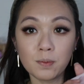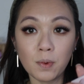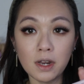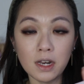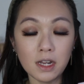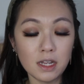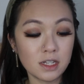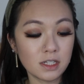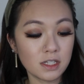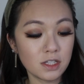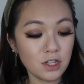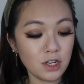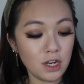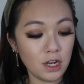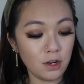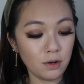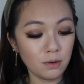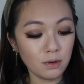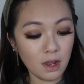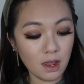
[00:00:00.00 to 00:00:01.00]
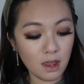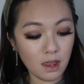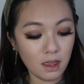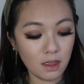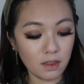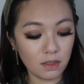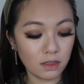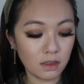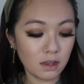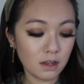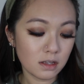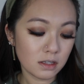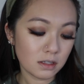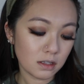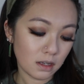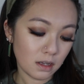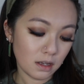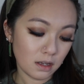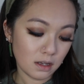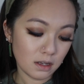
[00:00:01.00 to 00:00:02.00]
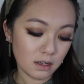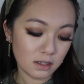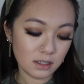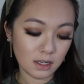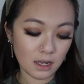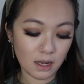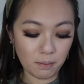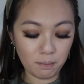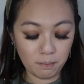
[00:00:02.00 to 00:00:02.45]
one is new, and this is a